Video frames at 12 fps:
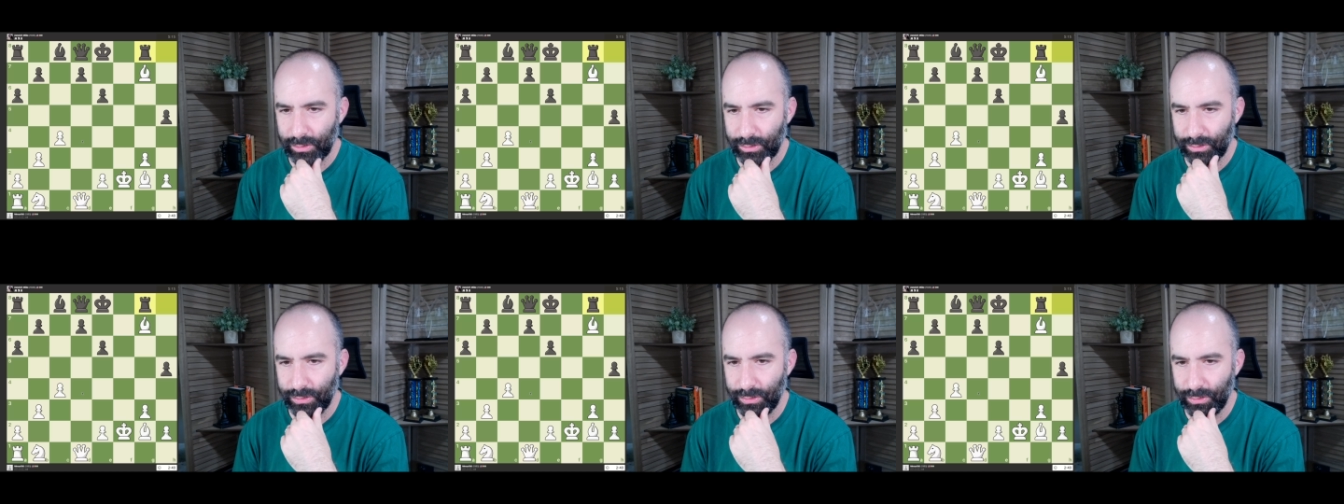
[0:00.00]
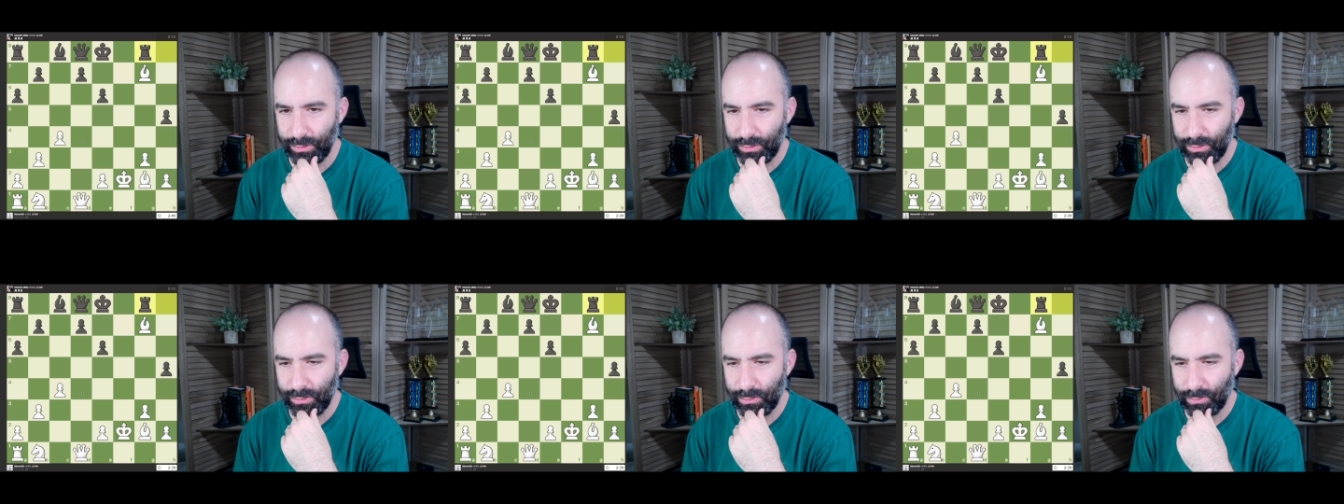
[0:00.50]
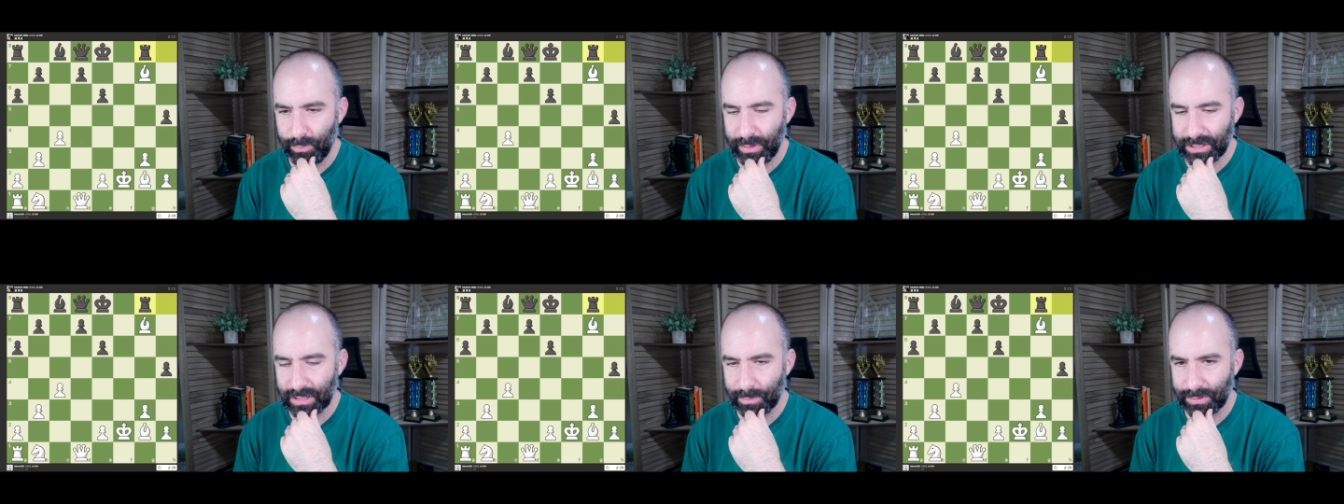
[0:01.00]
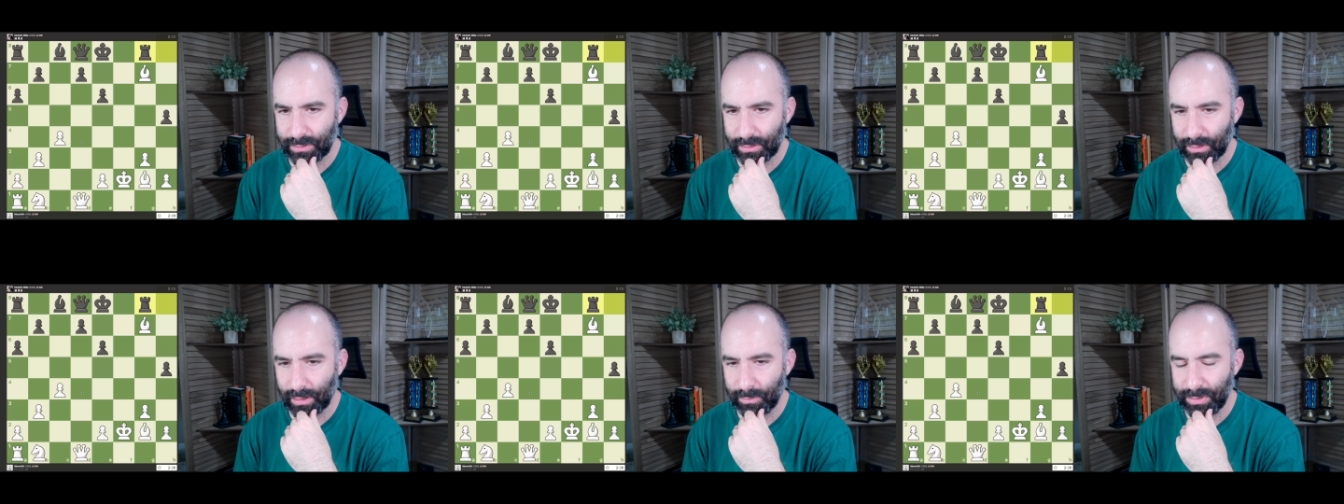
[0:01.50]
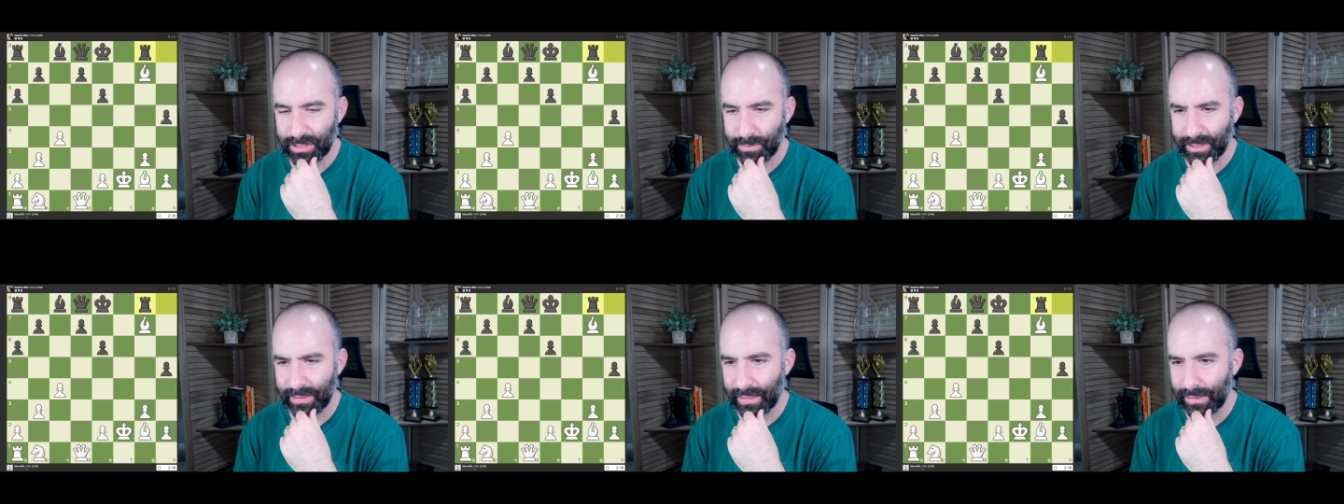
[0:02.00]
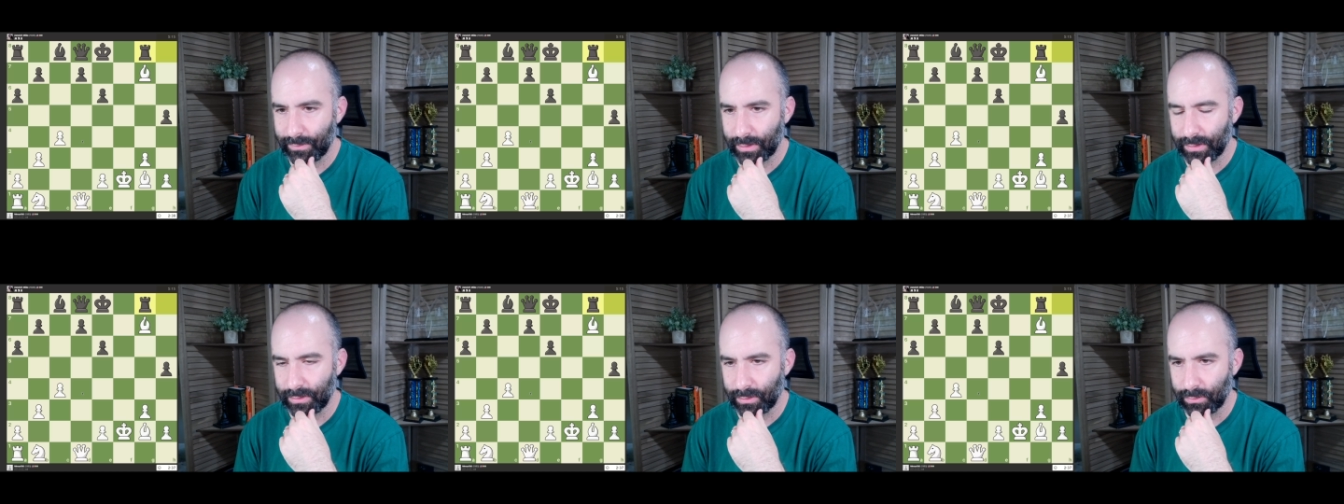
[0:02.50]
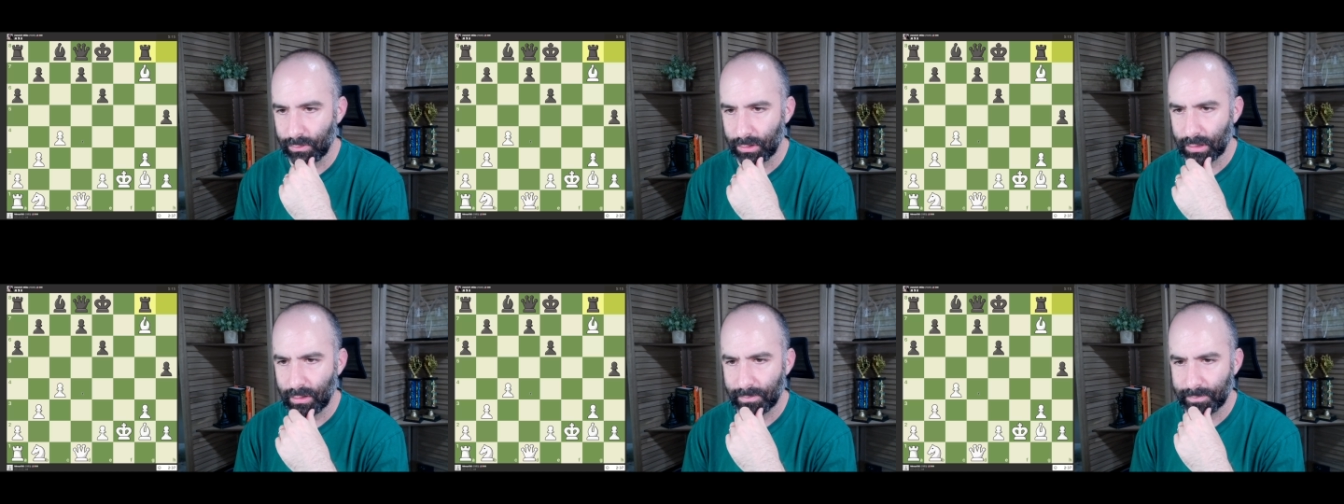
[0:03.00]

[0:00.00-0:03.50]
two bishops, or a bishop and knight versus a rook.